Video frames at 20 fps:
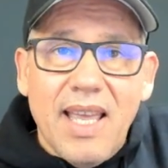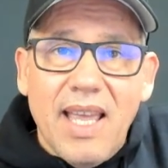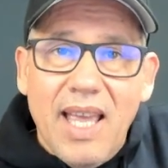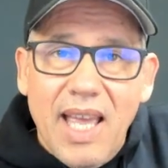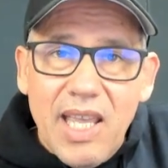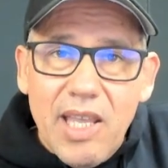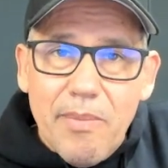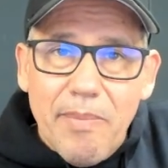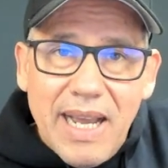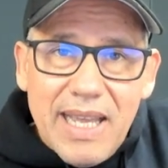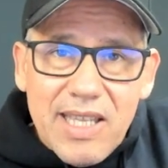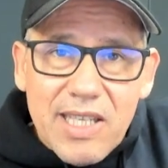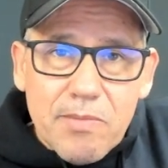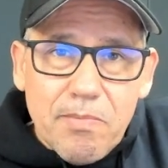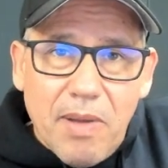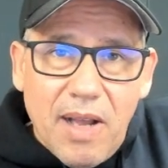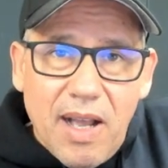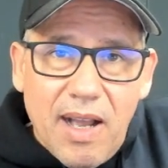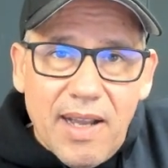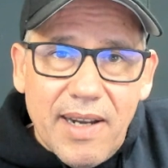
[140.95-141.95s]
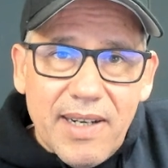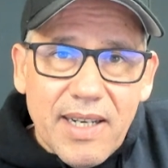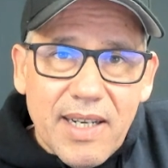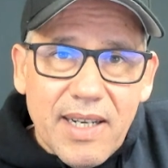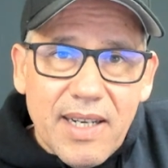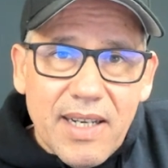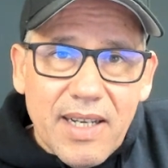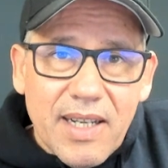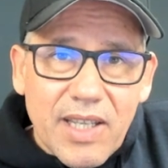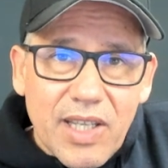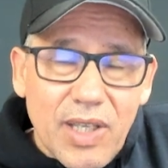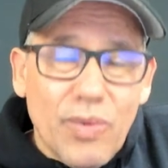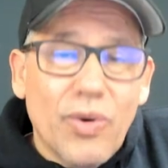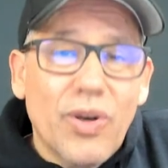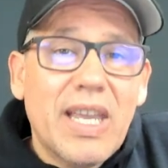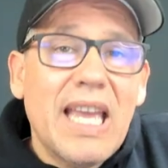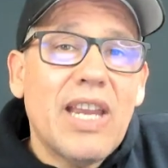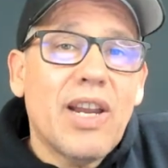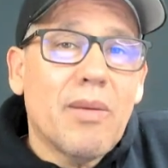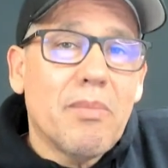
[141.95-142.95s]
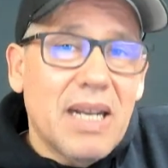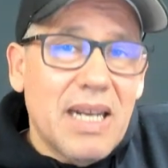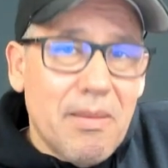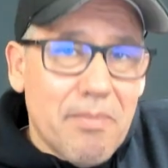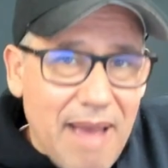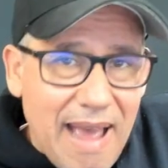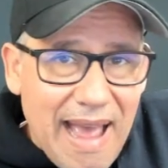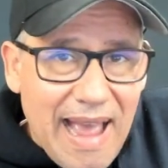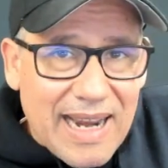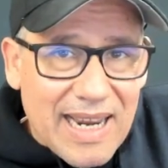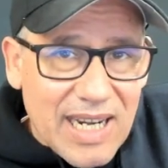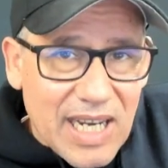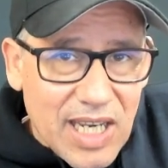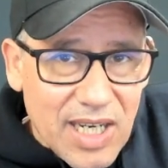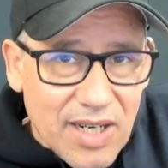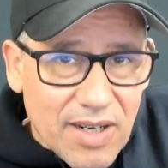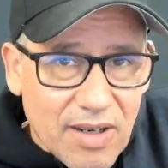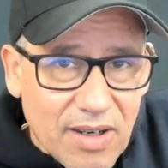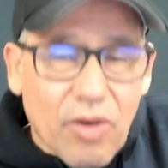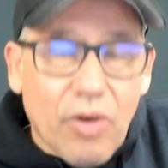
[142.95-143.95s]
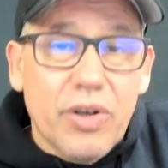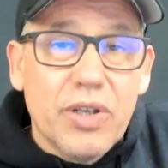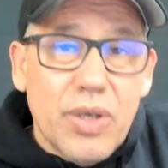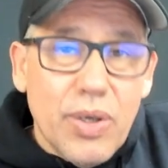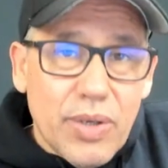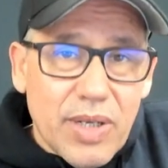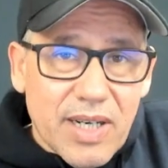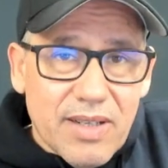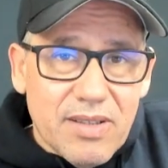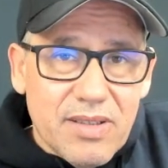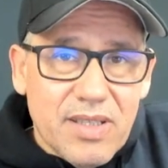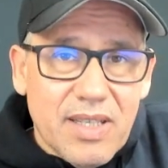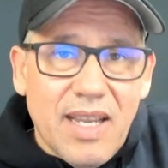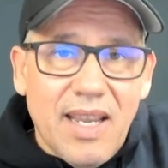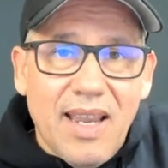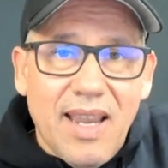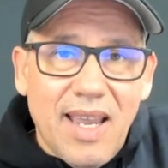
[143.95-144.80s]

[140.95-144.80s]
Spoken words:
Hey, you buy this bond, you will get your money back in a year or 2 years.